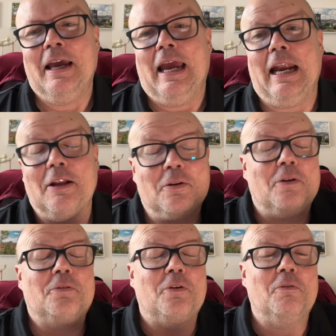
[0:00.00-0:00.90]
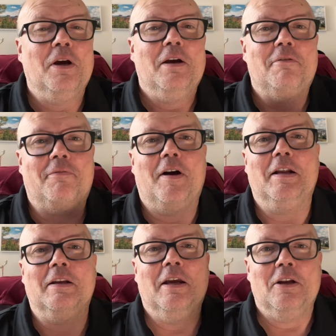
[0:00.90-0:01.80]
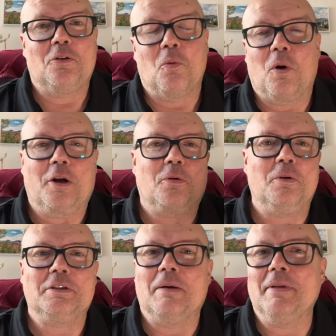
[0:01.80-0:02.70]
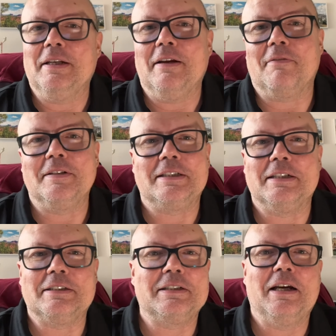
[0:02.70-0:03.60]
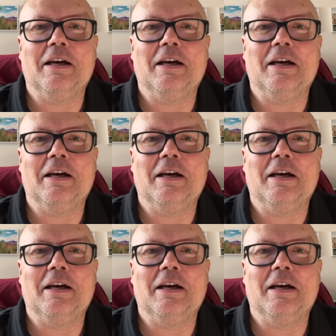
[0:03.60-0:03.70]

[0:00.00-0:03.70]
And it's also fun to work through some of the differences